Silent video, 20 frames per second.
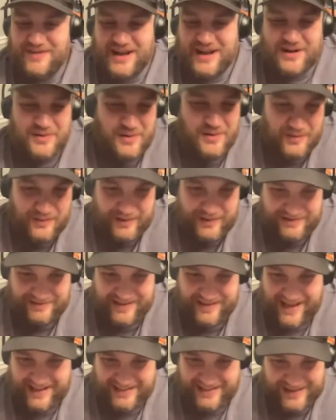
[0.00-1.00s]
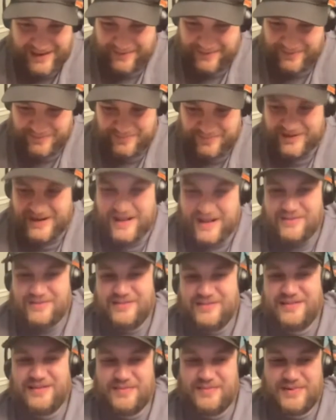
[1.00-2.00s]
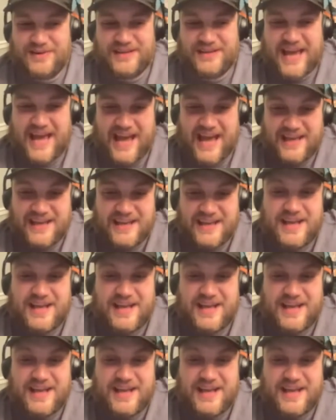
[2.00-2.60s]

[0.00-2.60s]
I don't know exactly how he pronounces it, but yeah,